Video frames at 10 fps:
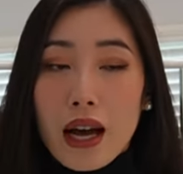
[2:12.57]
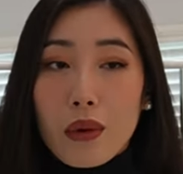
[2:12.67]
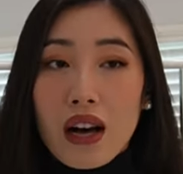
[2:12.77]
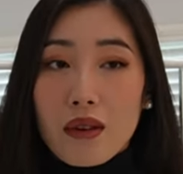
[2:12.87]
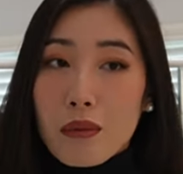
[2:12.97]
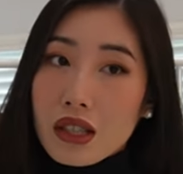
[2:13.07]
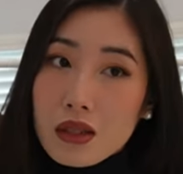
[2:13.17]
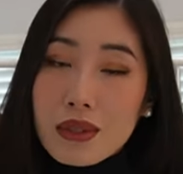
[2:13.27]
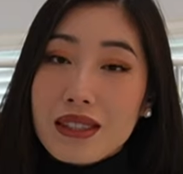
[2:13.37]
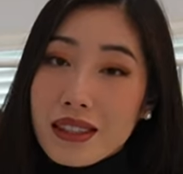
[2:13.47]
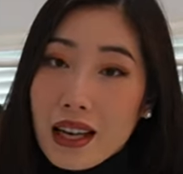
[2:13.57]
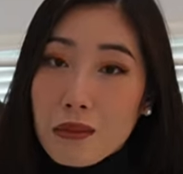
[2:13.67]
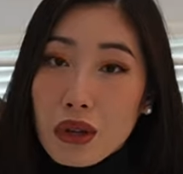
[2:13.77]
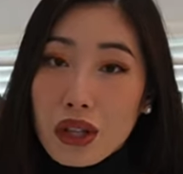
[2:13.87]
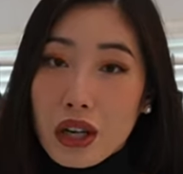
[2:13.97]
I will have my measurements
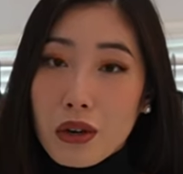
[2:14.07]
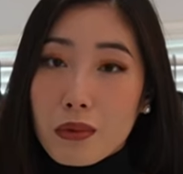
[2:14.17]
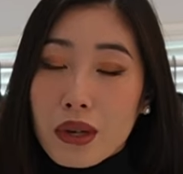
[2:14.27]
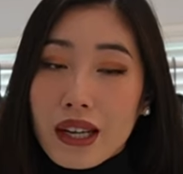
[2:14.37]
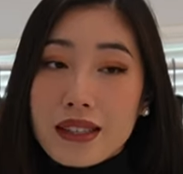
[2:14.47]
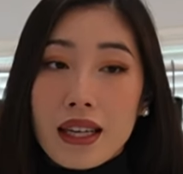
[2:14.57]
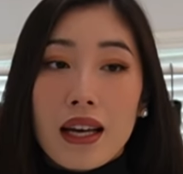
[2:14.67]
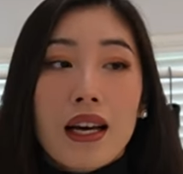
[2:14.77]
again below, but